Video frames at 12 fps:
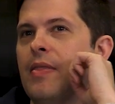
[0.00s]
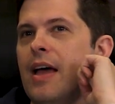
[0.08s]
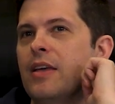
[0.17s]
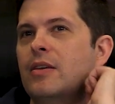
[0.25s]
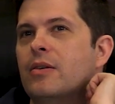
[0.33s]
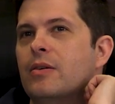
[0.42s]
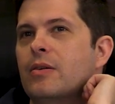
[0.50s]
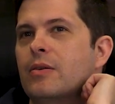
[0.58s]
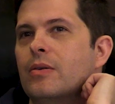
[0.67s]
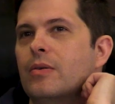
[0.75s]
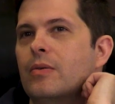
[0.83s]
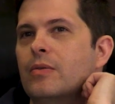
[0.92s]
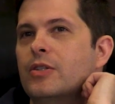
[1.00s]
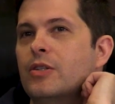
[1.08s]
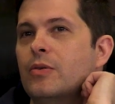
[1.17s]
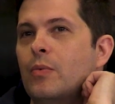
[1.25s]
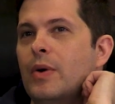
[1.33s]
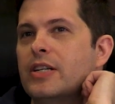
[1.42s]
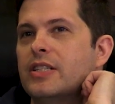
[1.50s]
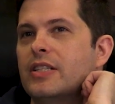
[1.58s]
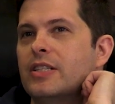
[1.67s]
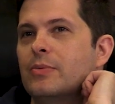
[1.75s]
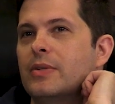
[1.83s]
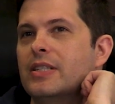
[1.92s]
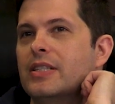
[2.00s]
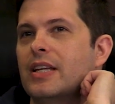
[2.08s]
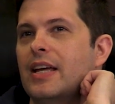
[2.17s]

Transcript: that do you wish this was